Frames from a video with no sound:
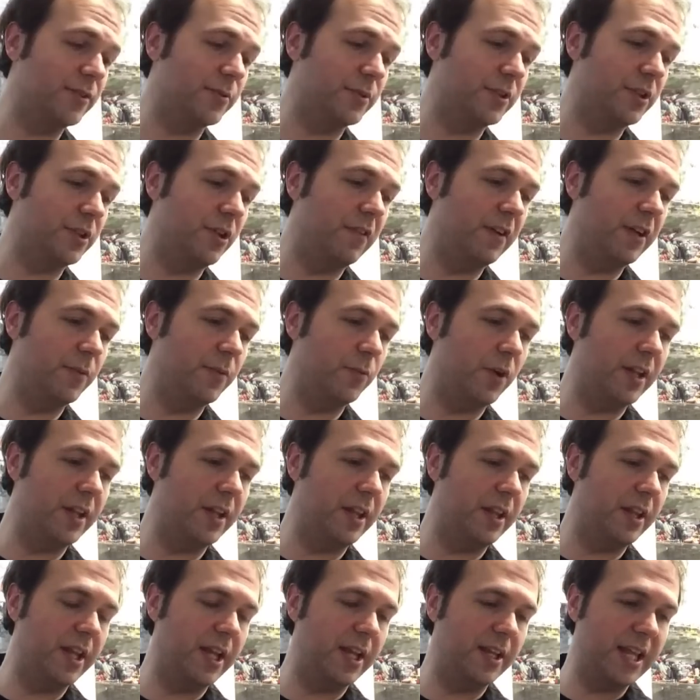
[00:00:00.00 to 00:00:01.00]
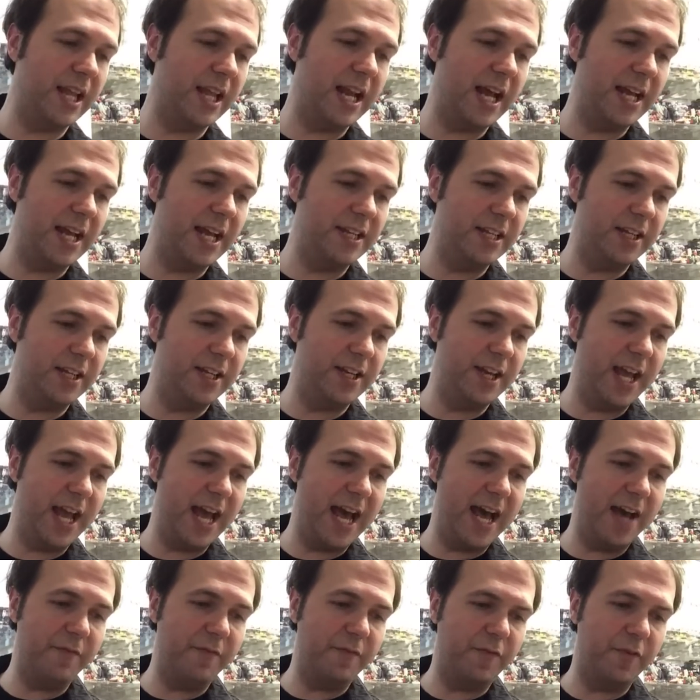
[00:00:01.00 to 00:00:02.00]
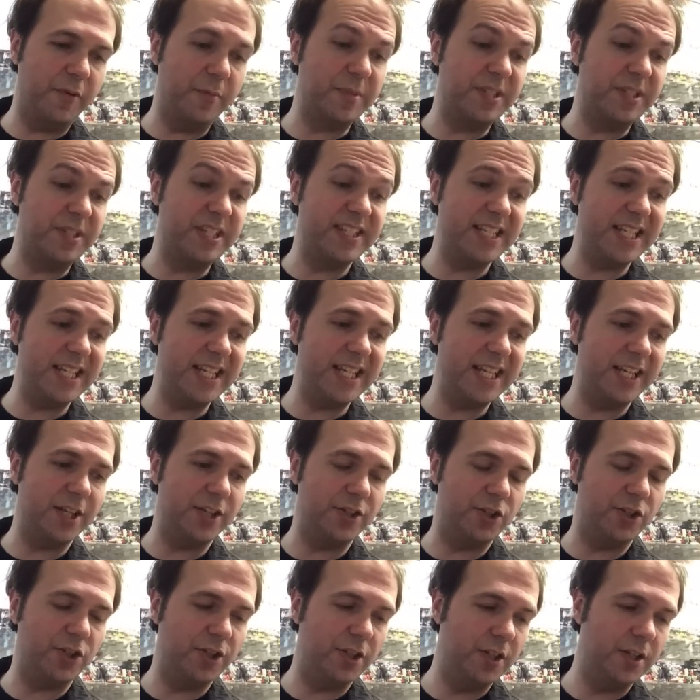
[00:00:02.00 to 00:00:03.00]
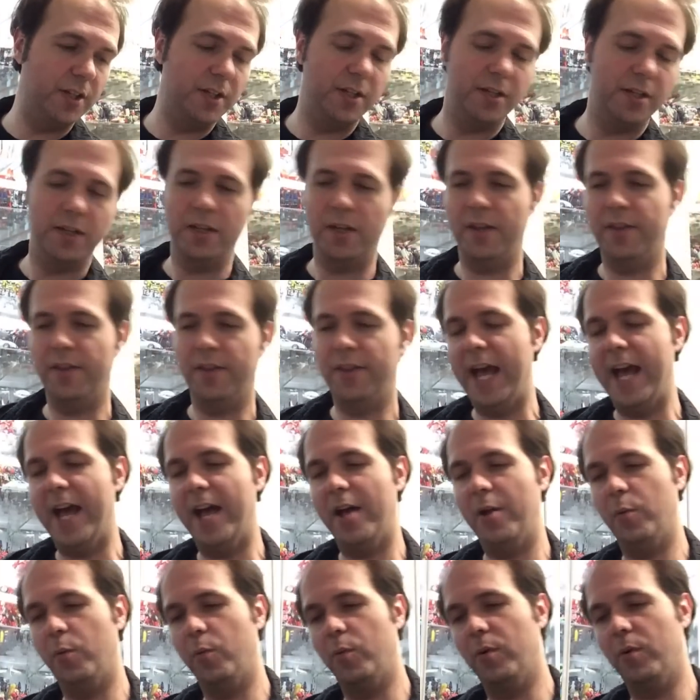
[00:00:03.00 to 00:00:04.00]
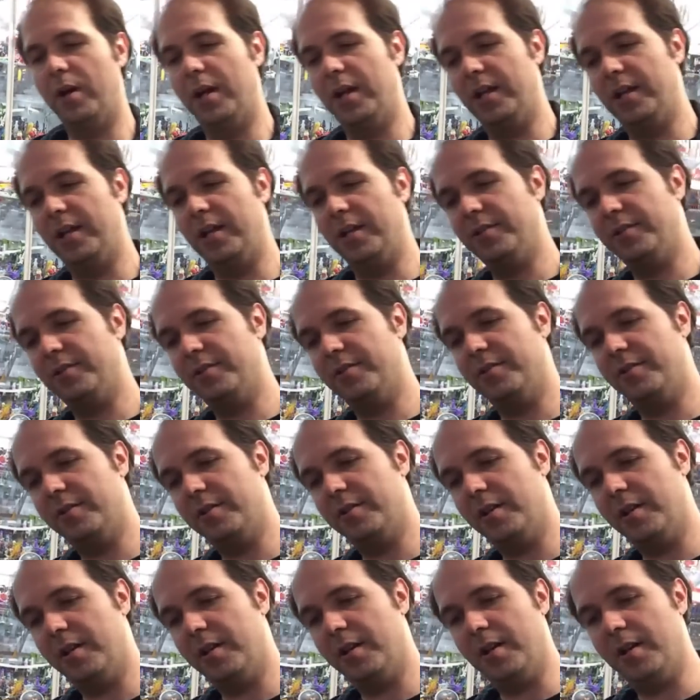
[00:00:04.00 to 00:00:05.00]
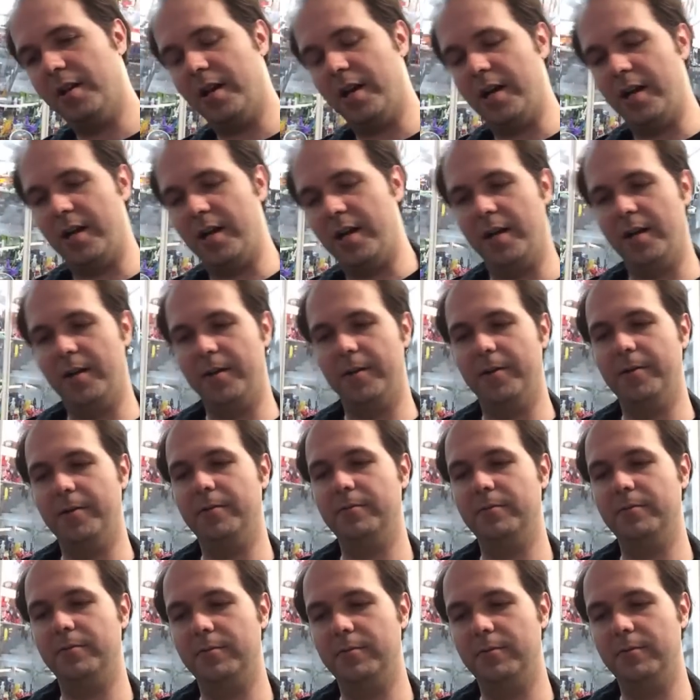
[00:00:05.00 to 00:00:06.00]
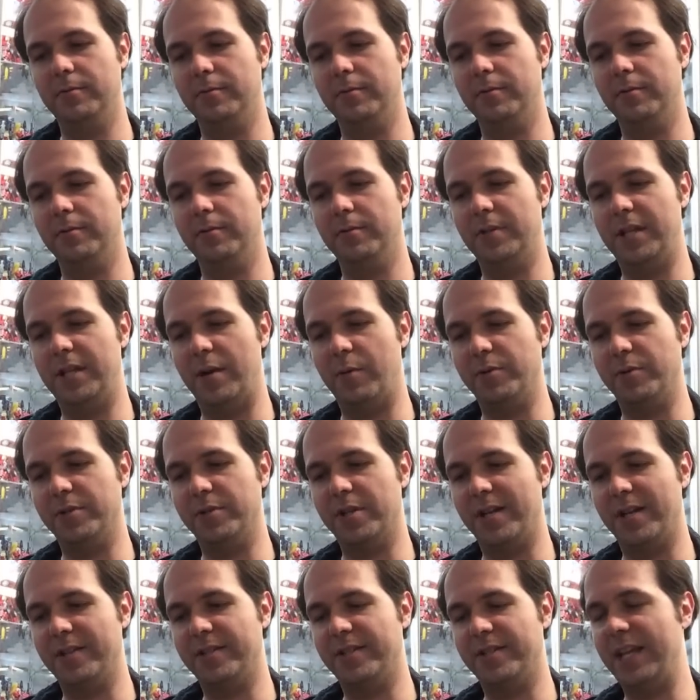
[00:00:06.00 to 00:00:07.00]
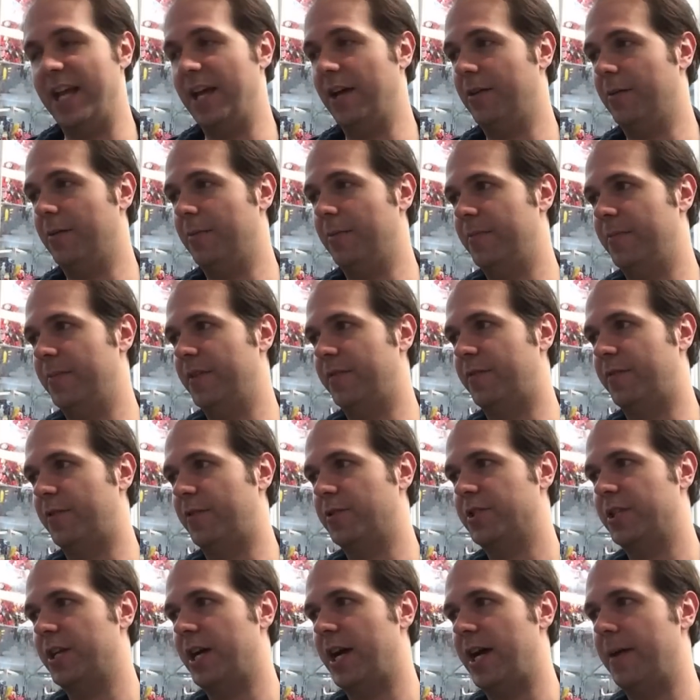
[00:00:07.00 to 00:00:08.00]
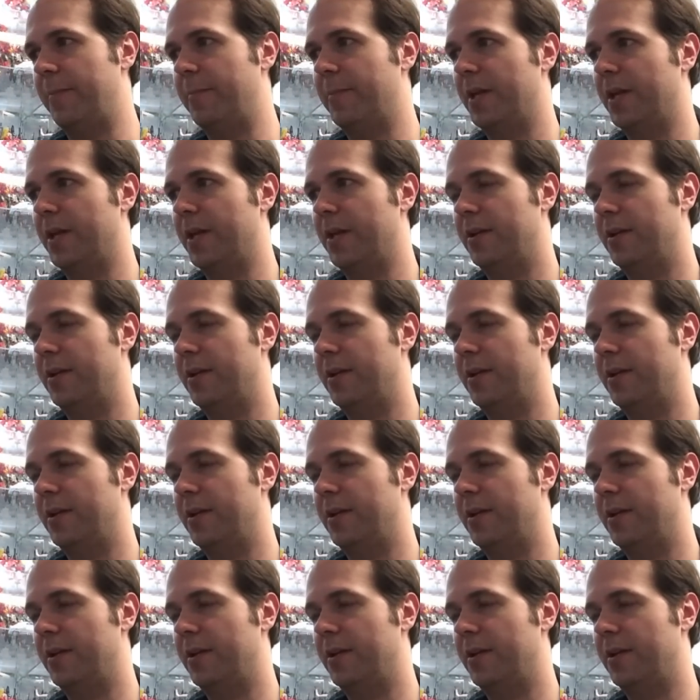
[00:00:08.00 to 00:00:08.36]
because it was the only one thing that I didn't have from Siege that was on sale the first time.